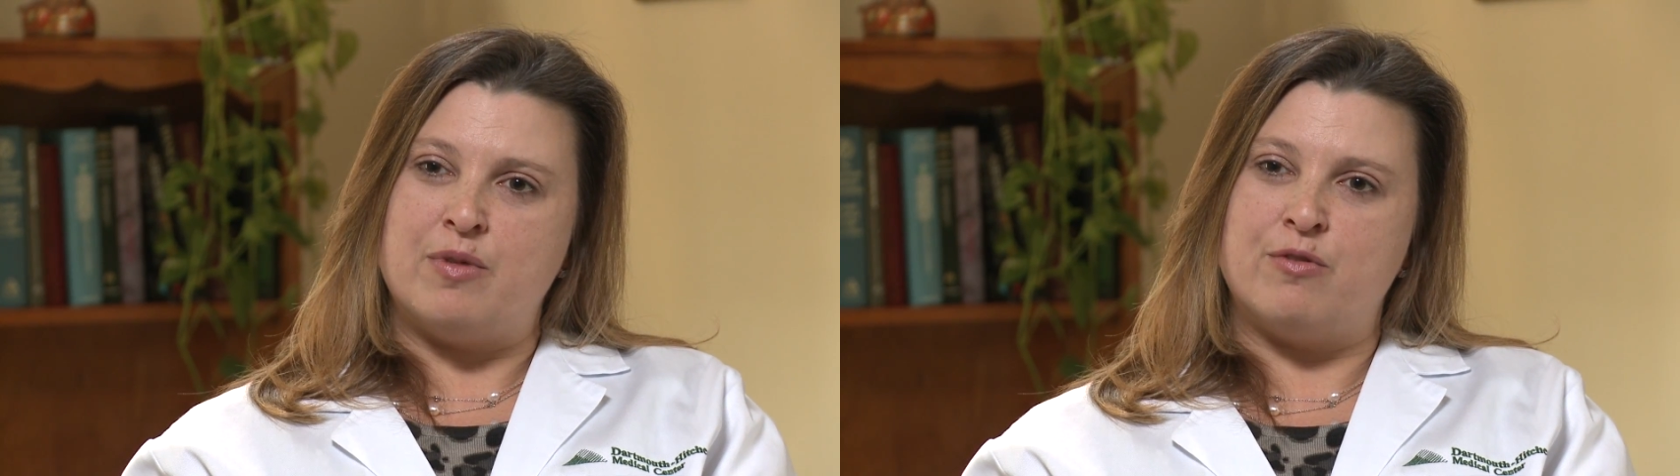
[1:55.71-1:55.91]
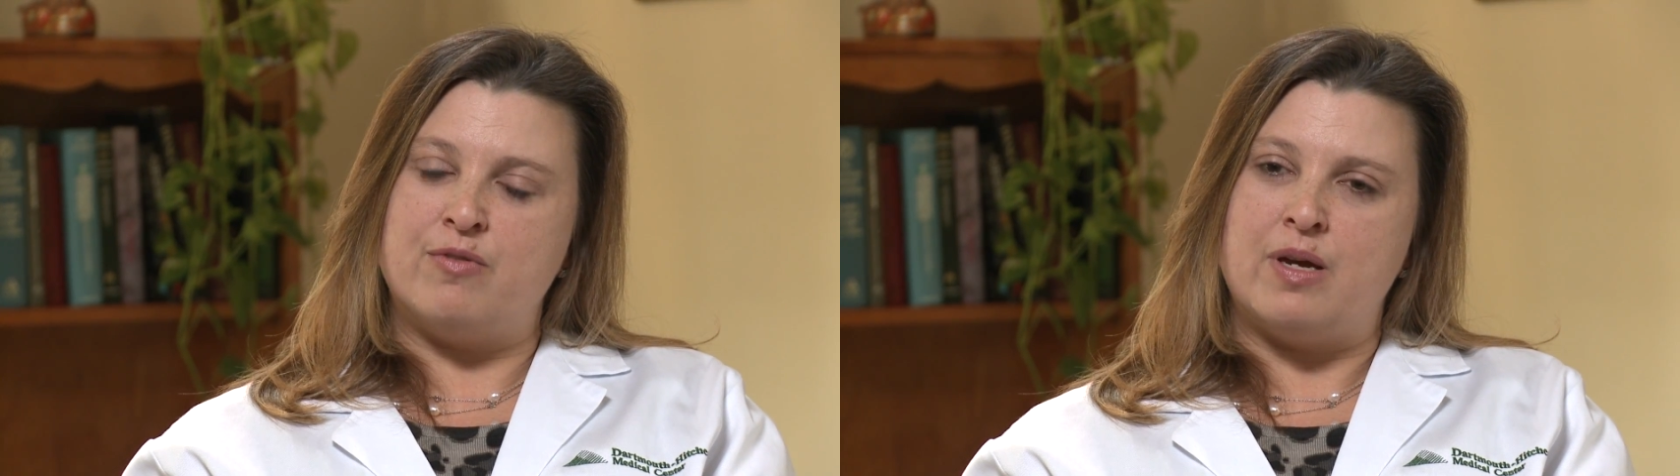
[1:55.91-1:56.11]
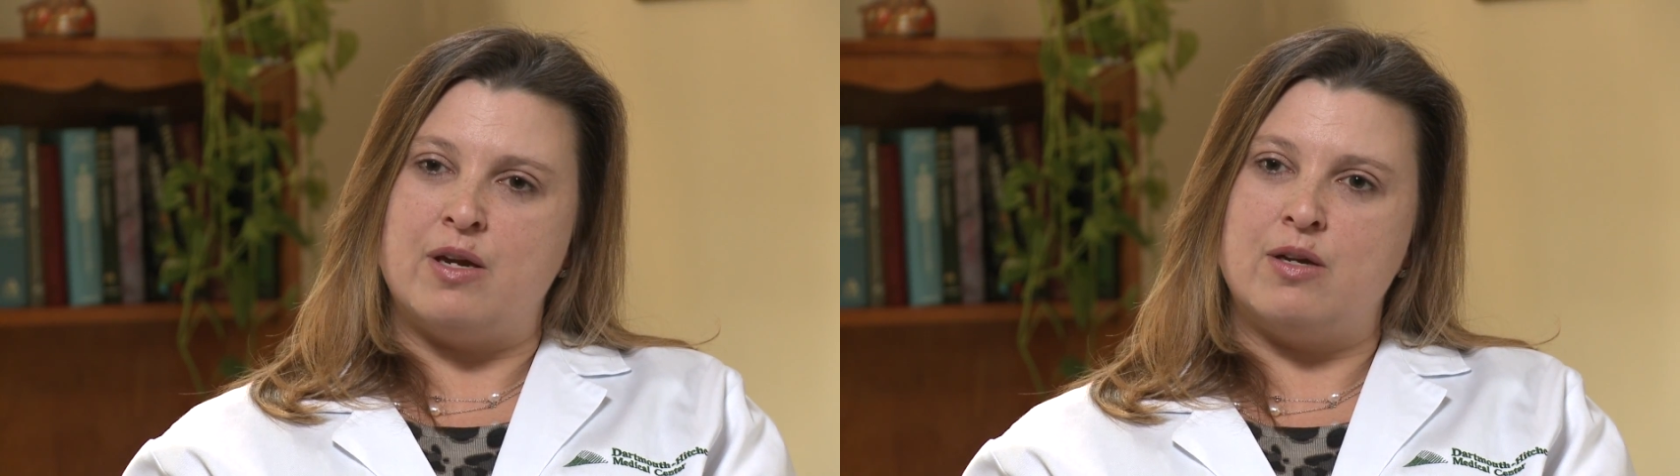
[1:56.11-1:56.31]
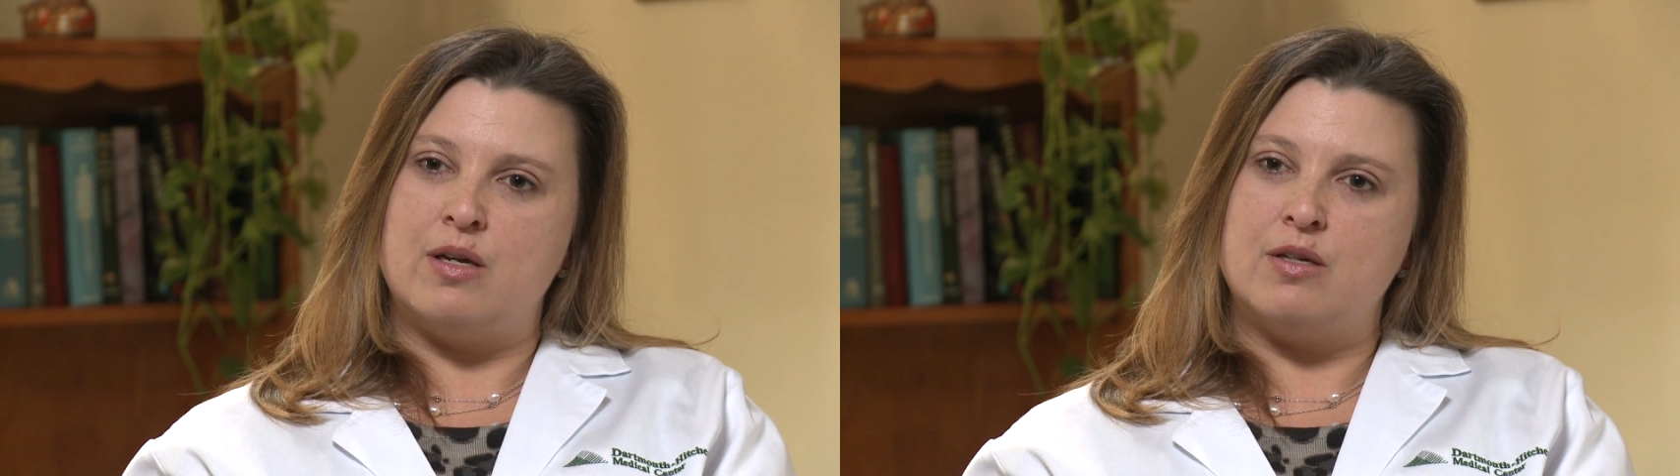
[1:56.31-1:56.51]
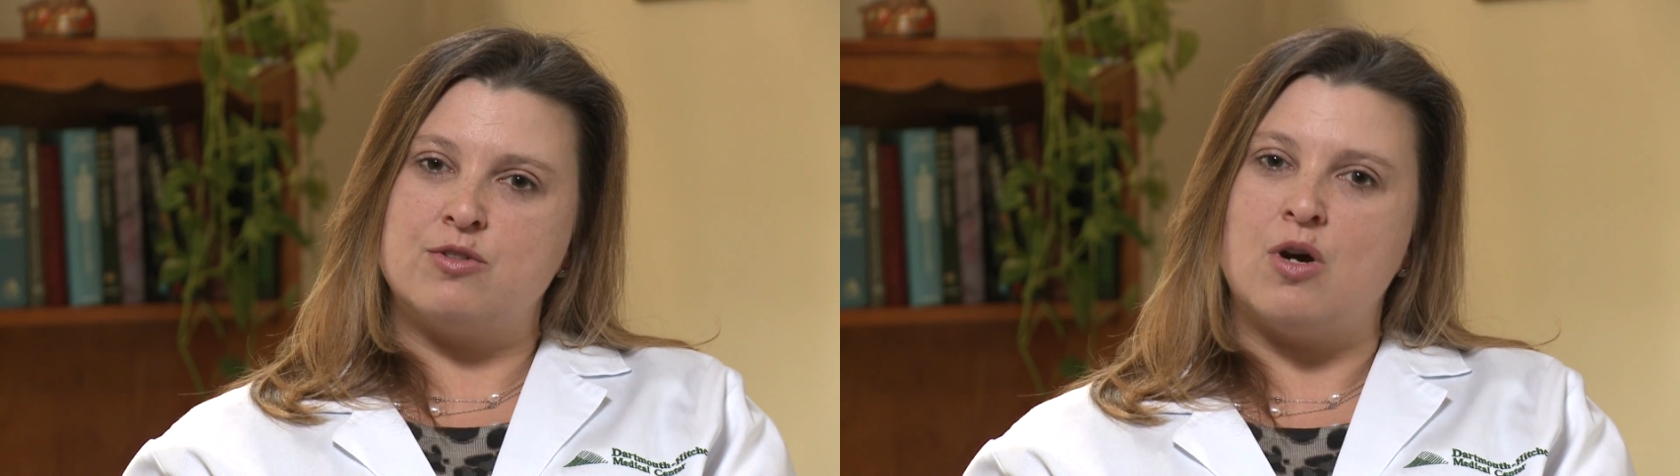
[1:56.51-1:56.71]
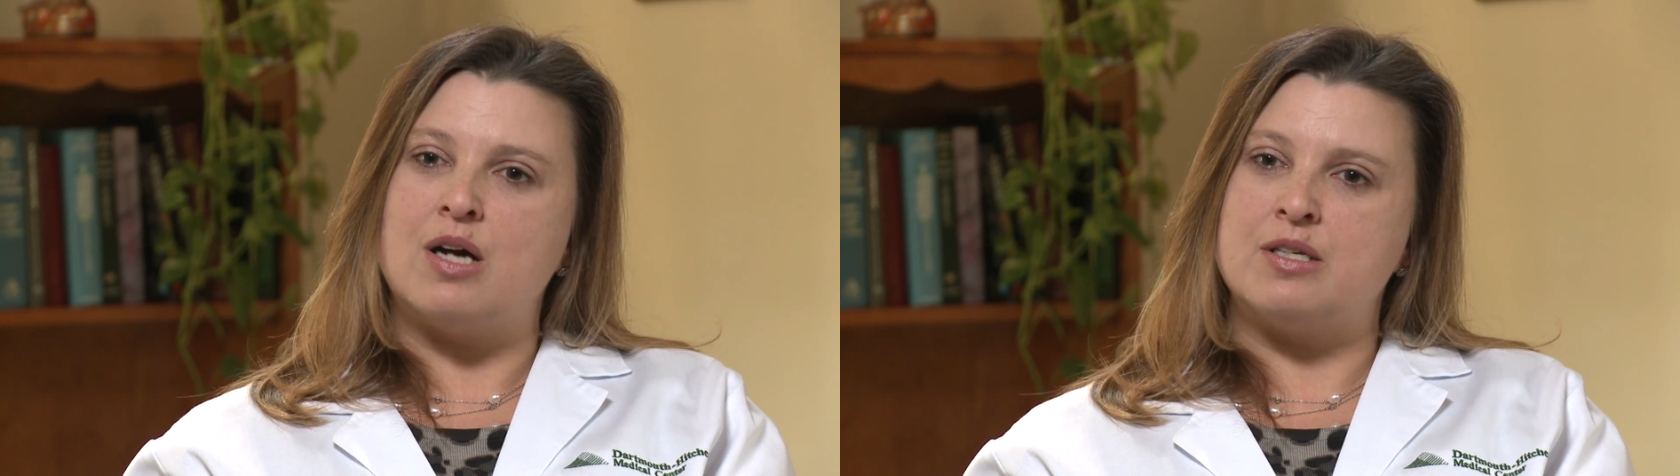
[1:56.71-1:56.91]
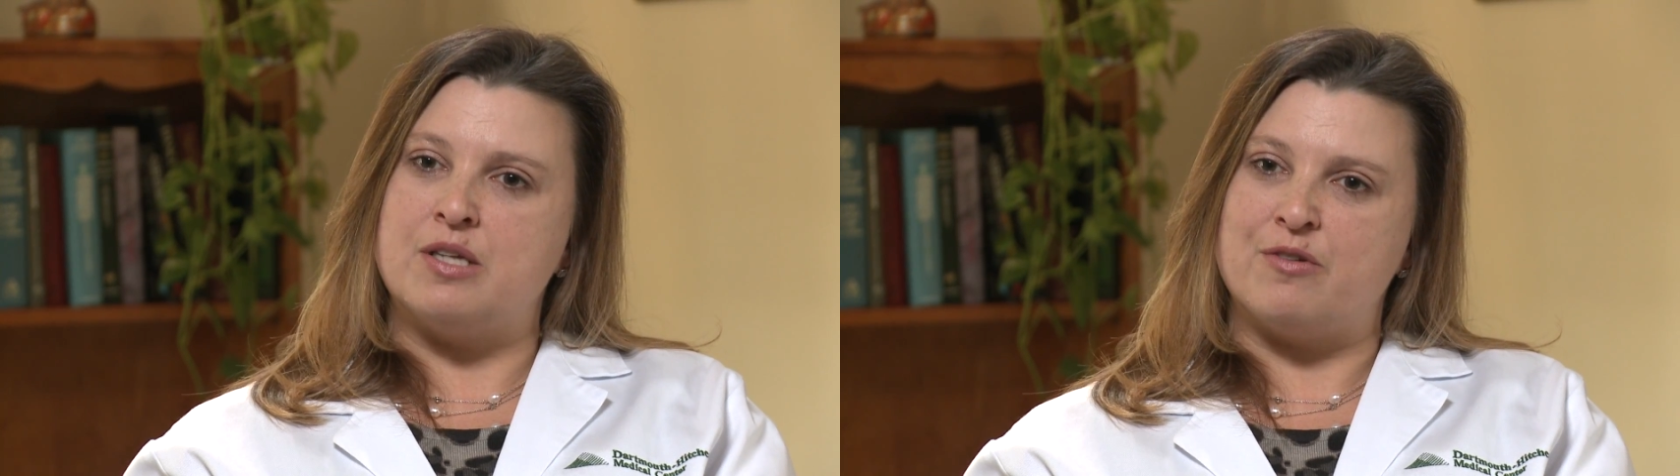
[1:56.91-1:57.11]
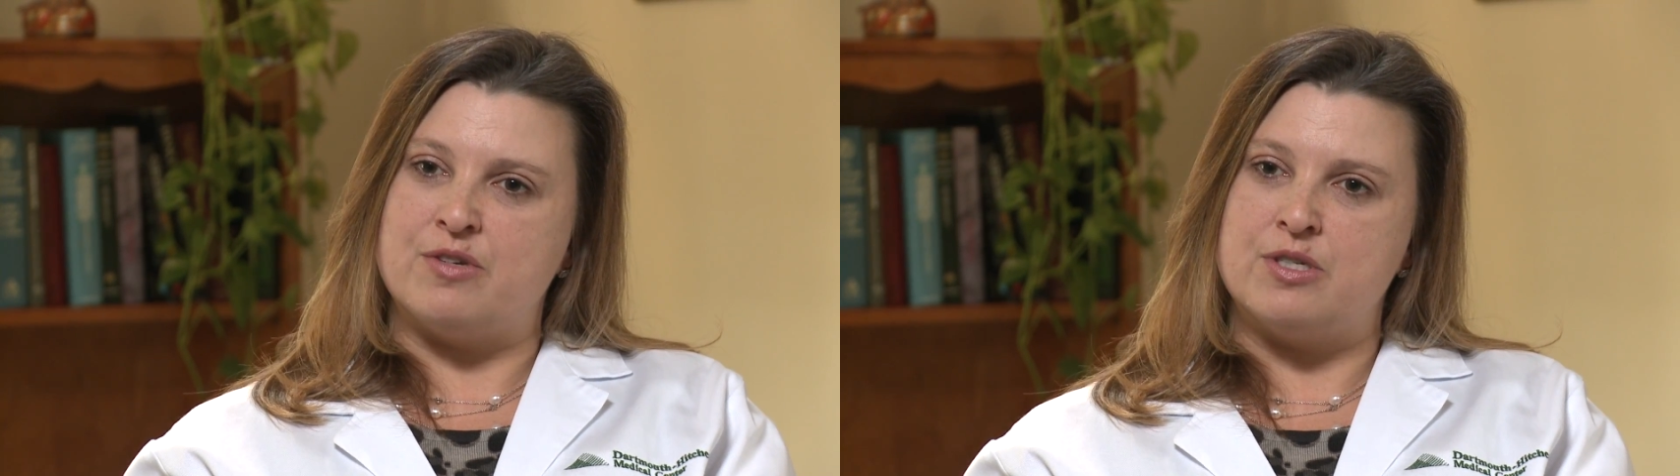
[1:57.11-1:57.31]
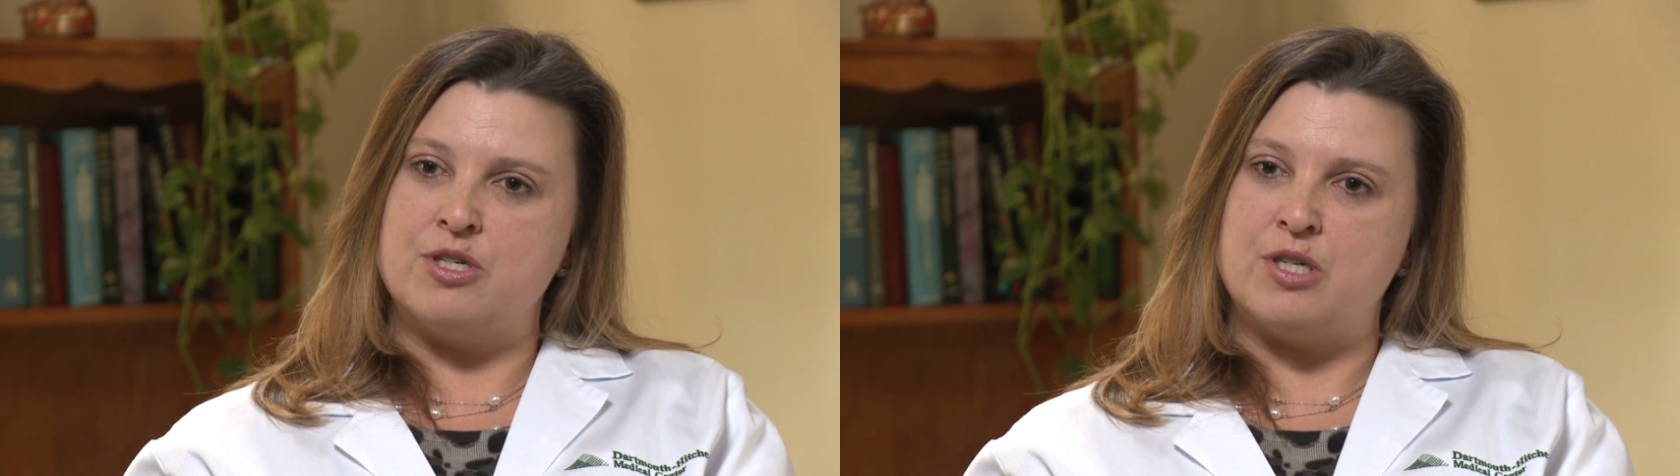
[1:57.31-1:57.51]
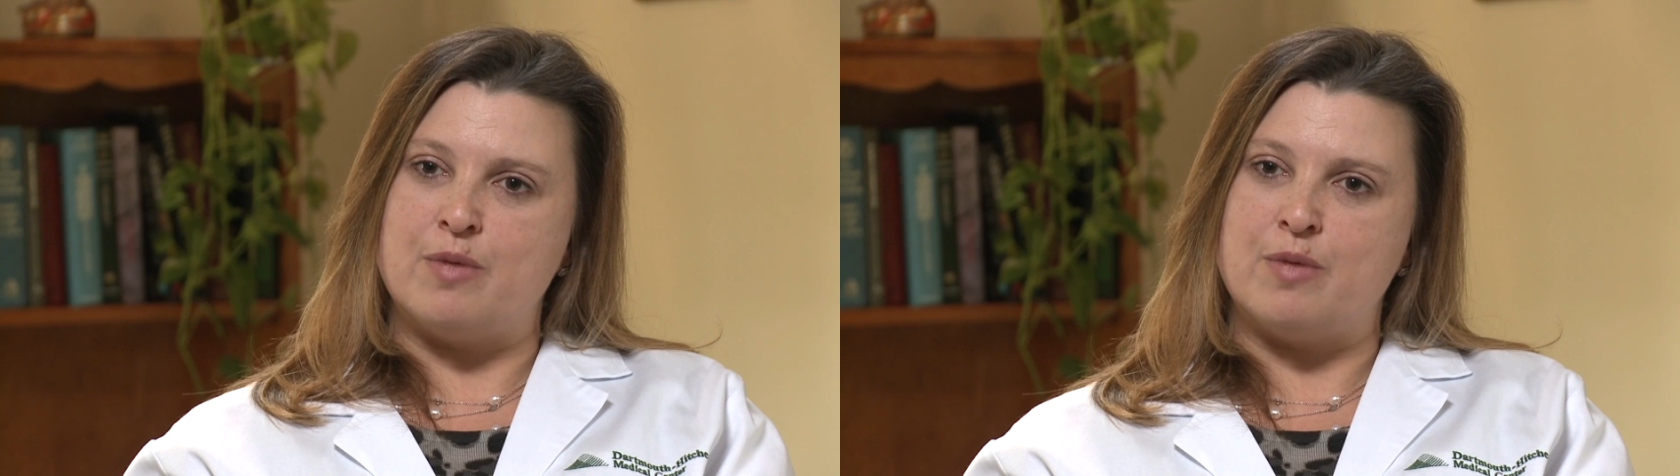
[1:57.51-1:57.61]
if they talk to their physician